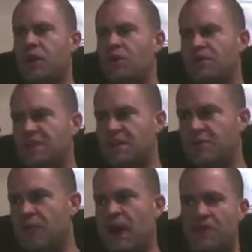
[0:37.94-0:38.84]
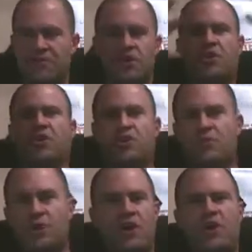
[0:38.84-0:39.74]
we take you out of the
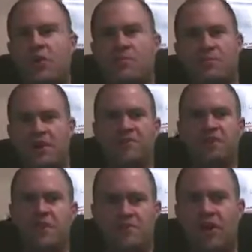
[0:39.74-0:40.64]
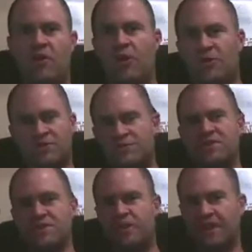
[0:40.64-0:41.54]
current realm of paintball where we
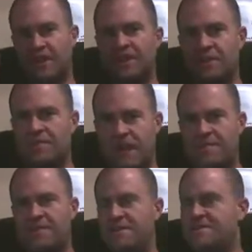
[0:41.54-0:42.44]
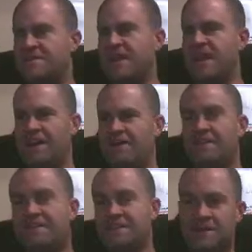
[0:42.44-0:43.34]
treat you all like little babies and
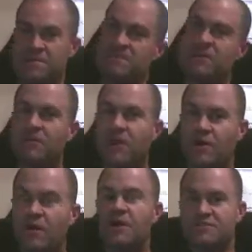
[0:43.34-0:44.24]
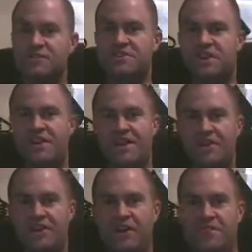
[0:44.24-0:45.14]
into the Tech PB realm where I treat you all like
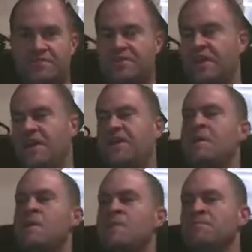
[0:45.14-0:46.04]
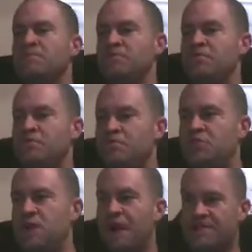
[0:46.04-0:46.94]
adults, okay?
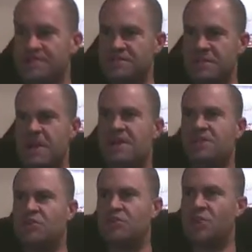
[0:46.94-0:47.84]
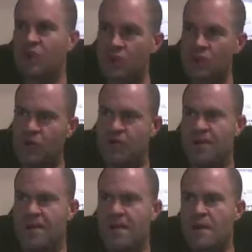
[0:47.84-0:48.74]
You have to make your own
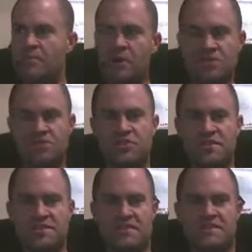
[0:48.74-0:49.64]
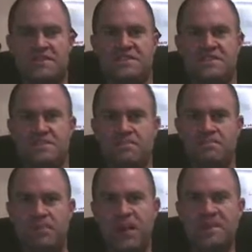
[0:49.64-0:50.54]
personal decisions
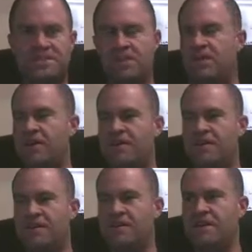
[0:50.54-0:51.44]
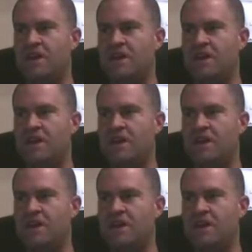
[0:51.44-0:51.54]
based on